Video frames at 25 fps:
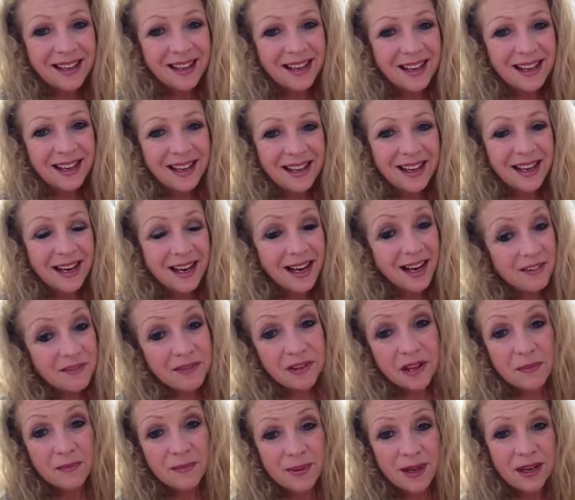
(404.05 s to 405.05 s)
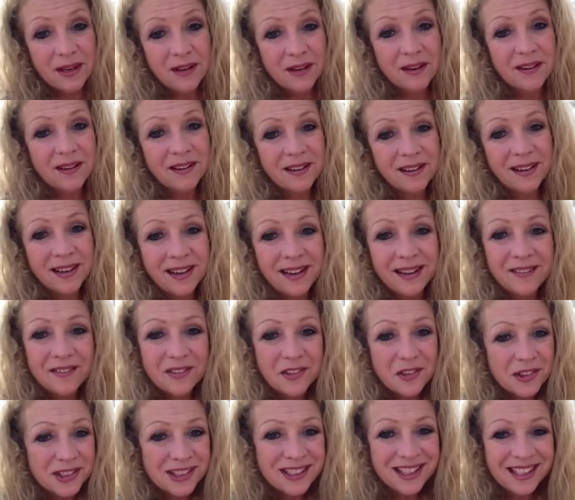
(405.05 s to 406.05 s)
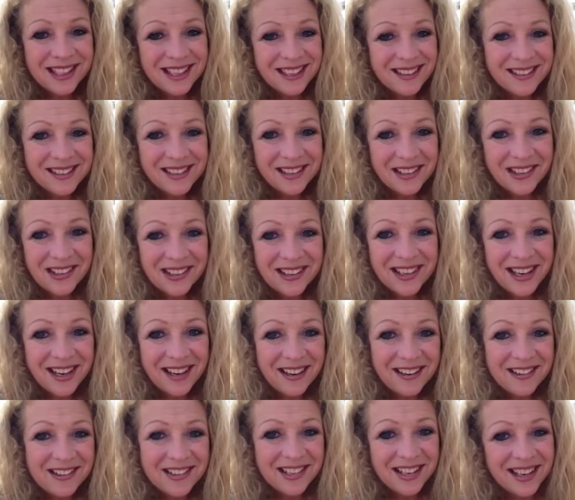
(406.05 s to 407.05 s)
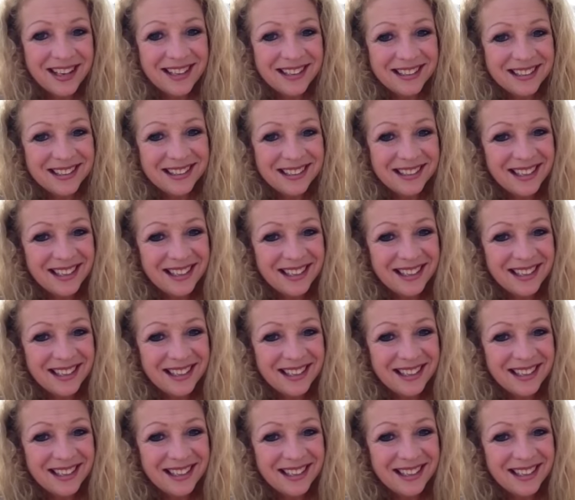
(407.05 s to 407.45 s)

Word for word: Uh, and I felt better. And of course, I get totally energized,